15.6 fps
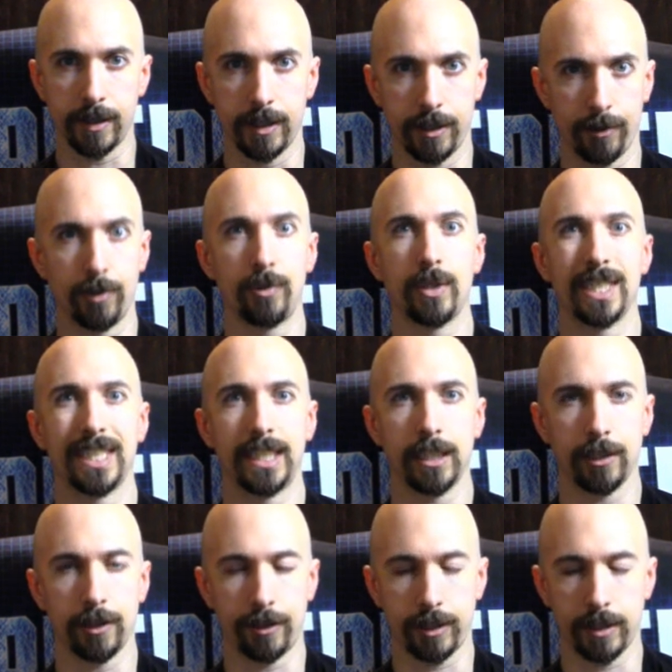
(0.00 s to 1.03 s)
due
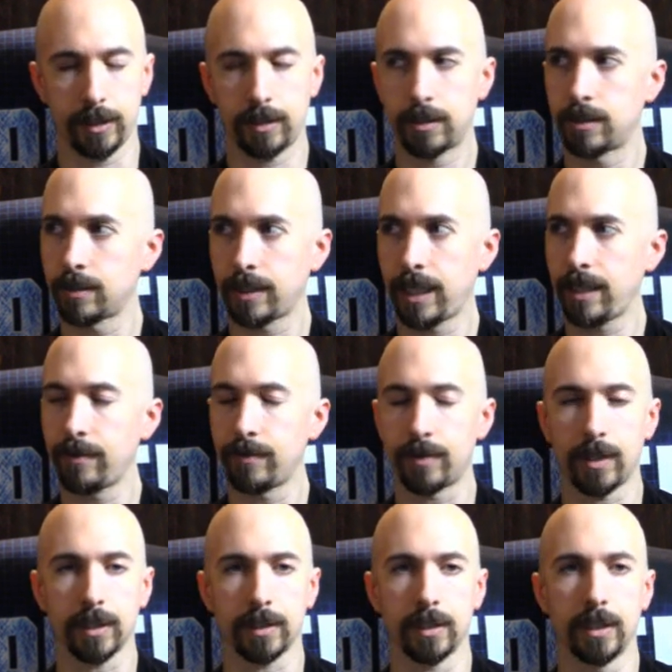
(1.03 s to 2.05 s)
diligence. Can't even
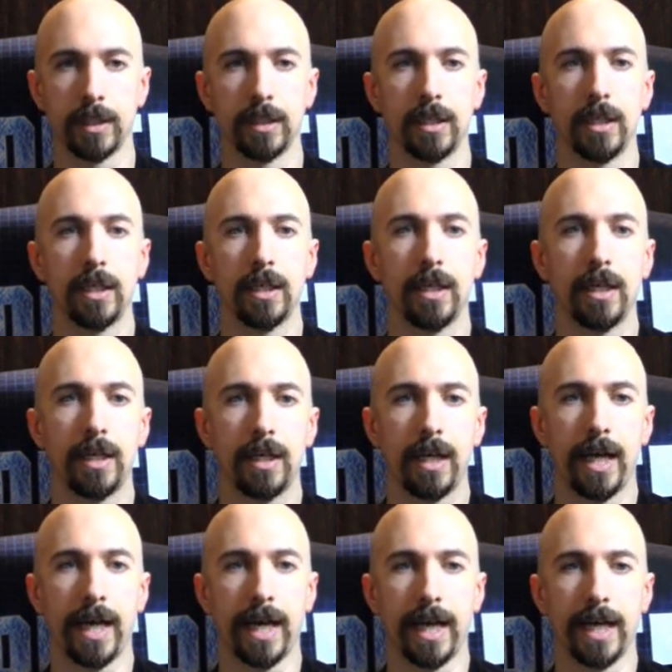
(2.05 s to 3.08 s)
talk tonight.
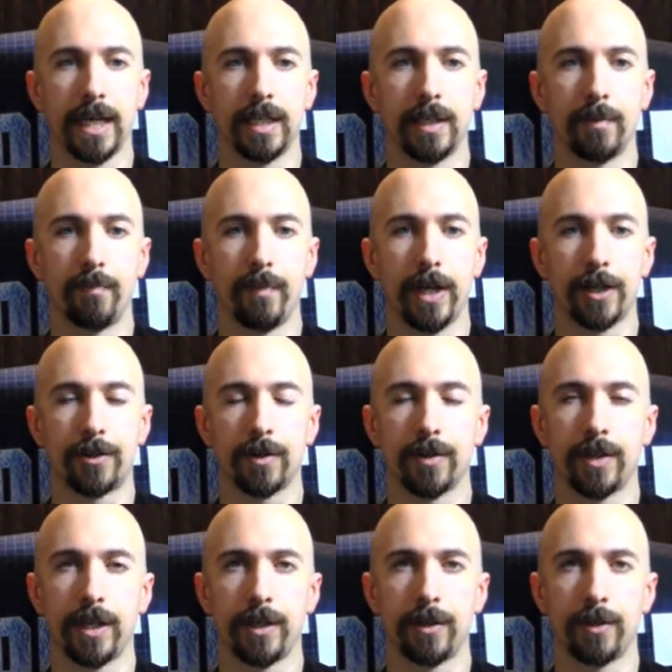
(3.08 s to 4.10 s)
And make sure
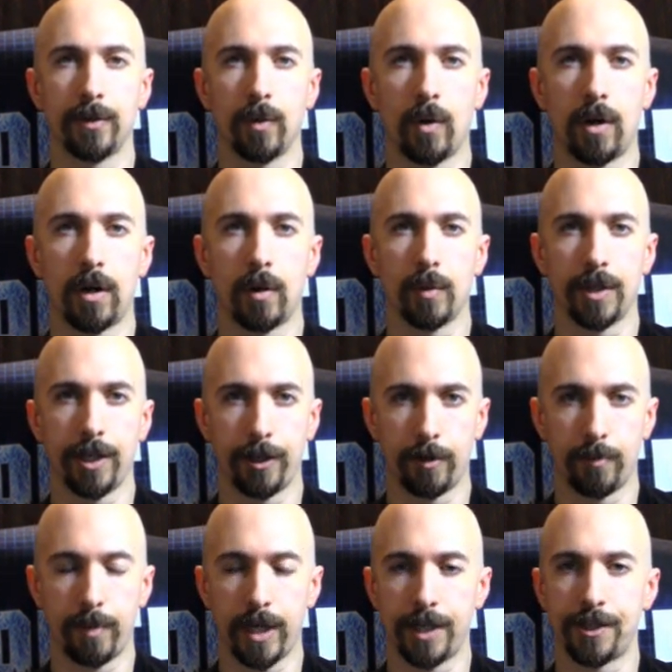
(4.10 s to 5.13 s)
that you are within your
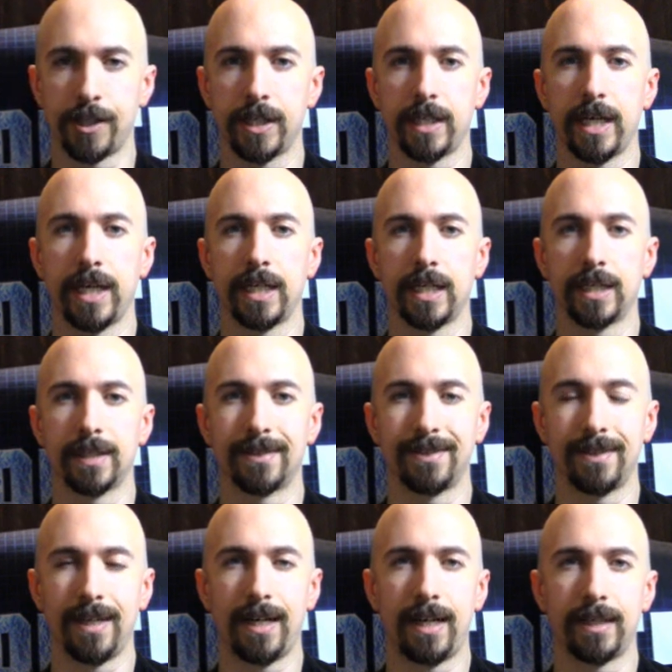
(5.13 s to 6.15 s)
budget and it's
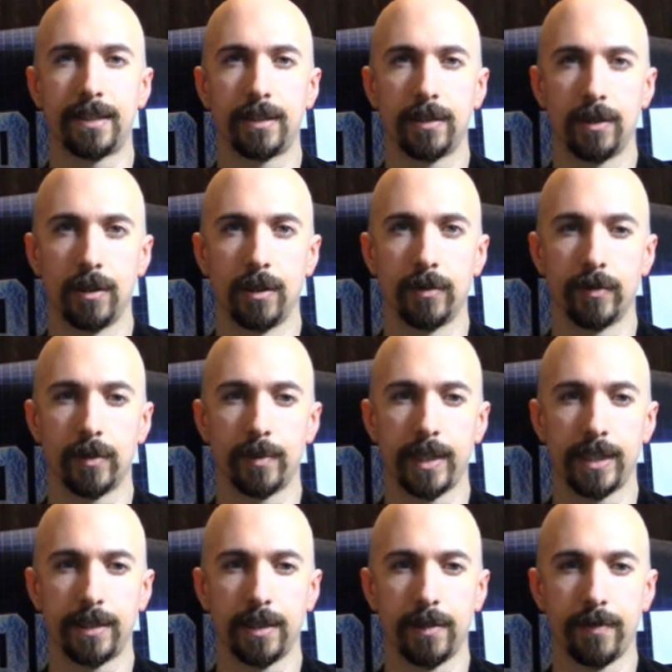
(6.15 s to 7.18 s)
not over retail